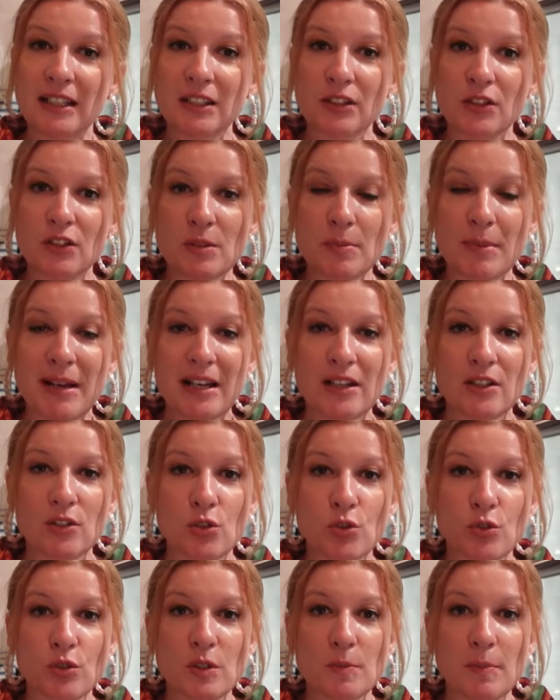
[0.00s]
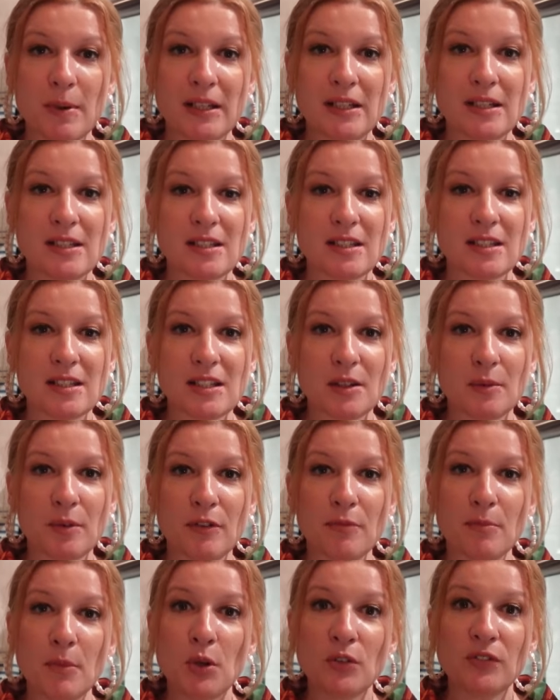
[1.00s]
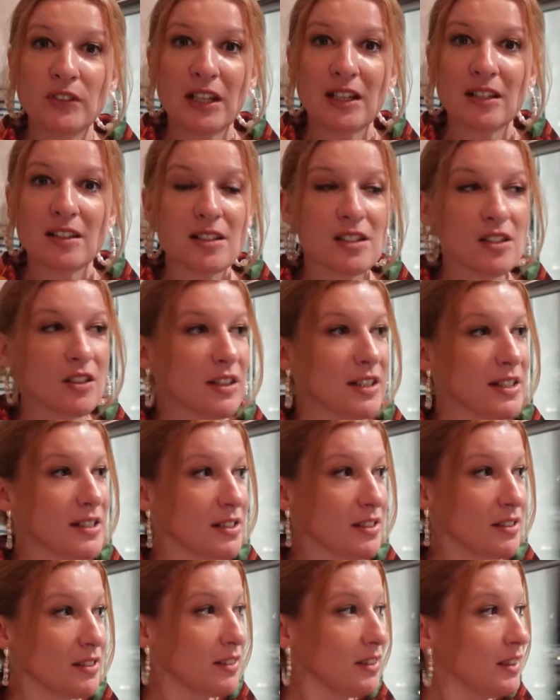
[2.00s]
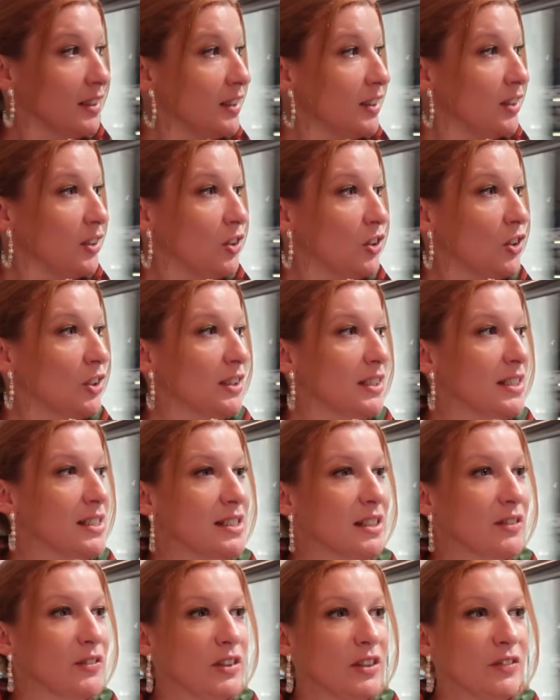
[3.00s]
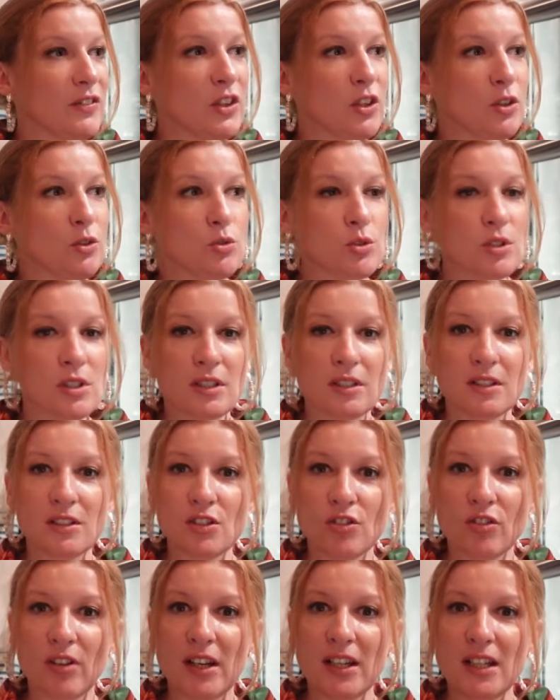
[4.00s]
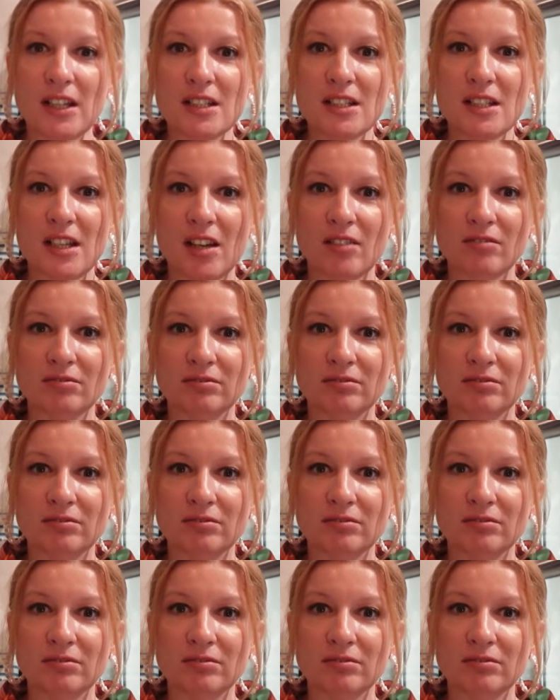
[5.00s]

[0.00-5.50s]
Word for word: They've got some outdoor spaces, so we've moved outside, and look at these lovely views. It's great, isn't it?